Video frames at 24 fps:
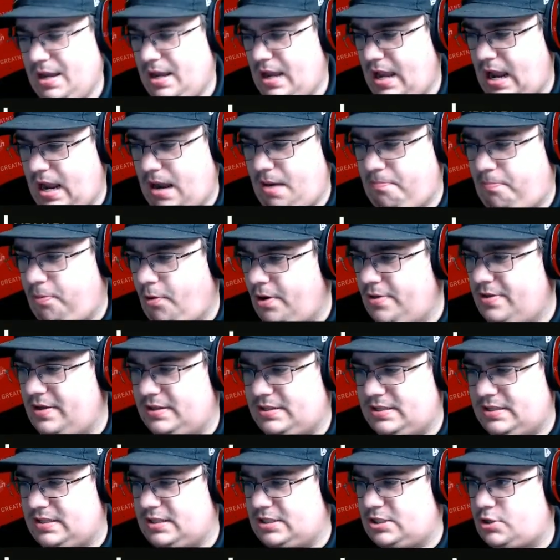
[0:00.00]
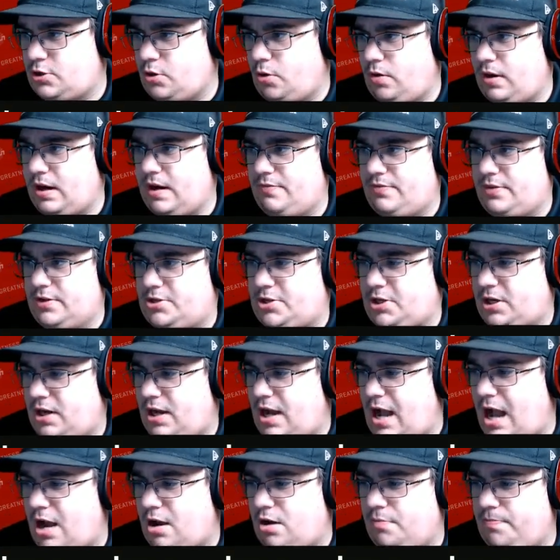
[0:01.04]
And boy, this is the story of the
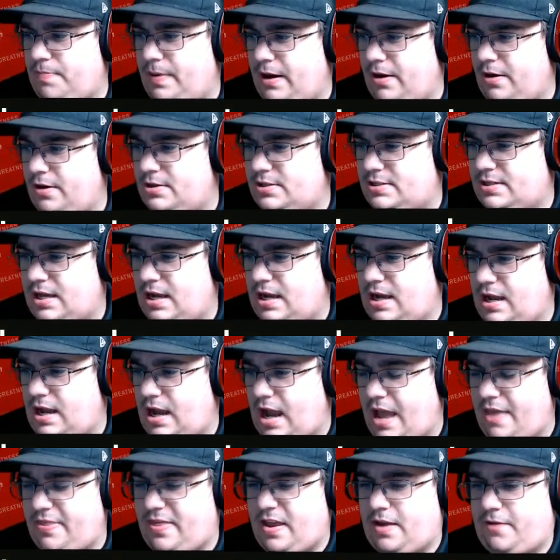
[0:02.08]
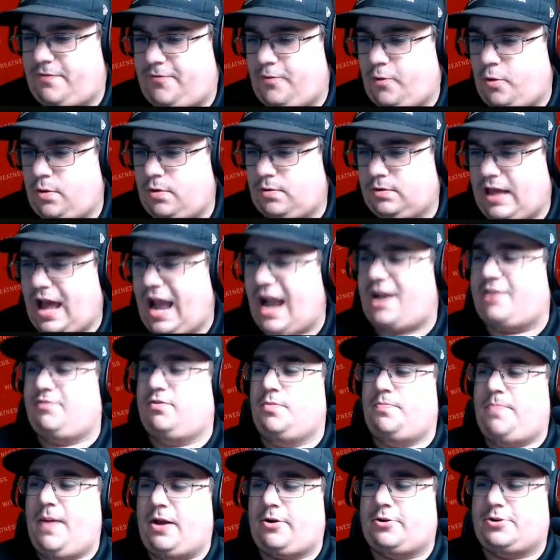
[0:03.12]
Chicago Bears. I think, for lack of a
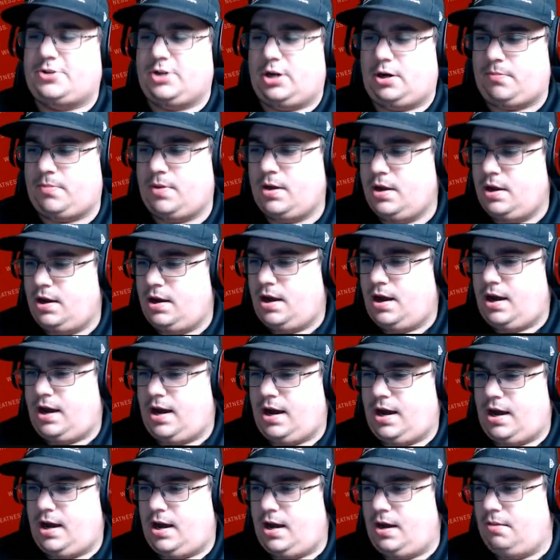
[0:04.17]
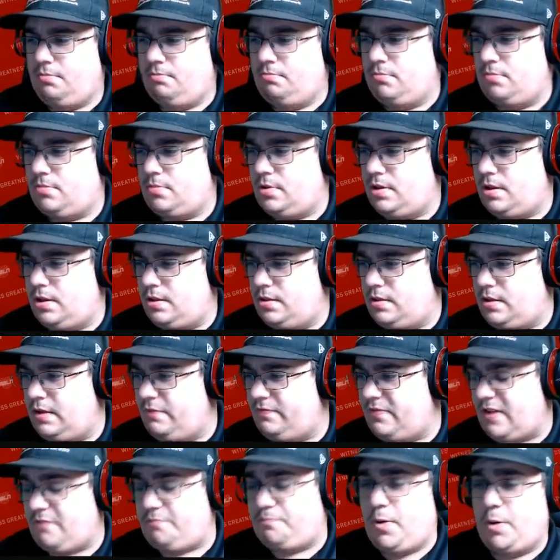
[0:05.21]
better term,
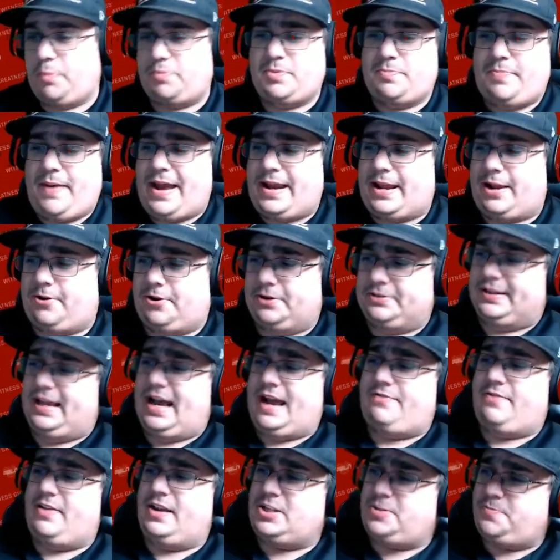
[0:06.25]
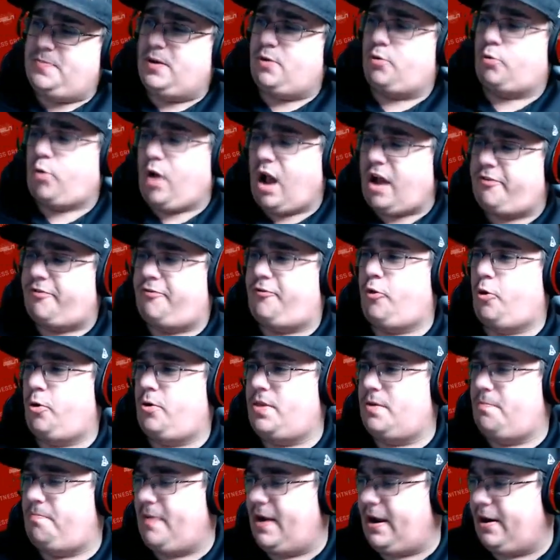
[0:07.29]
they pooped the bed here on live. It's been rough for
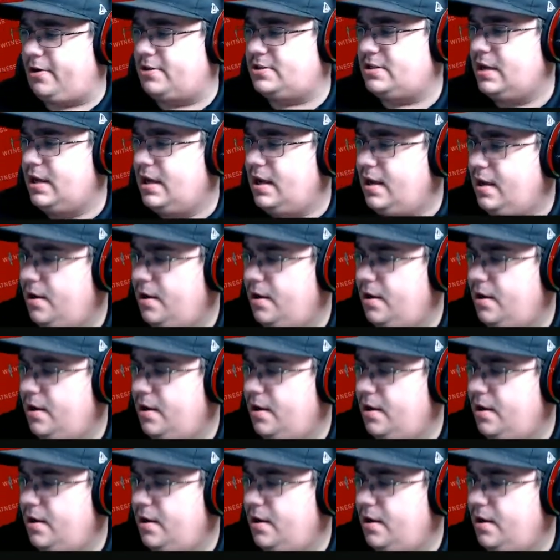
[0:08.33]
the Bears.